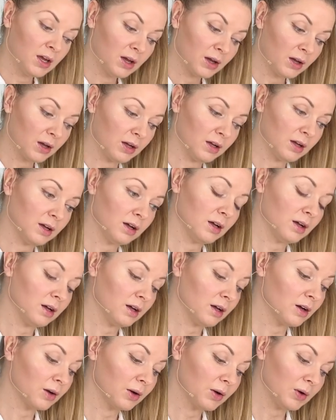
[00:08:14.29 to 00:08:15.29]

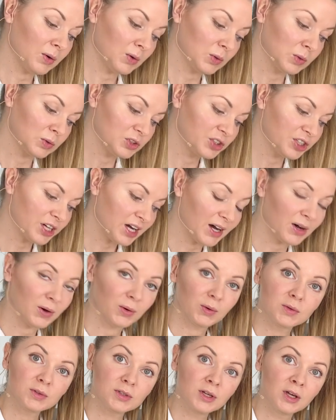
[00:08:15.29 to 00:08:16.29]
go
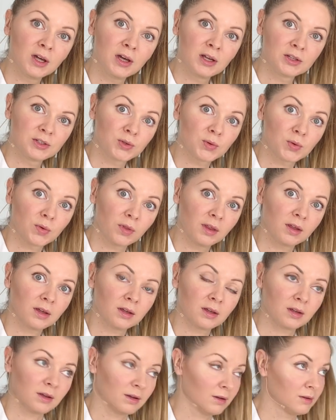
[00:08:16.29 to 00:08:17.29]
down to
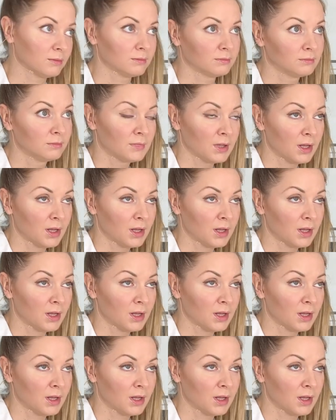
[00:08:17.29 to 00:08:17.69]
the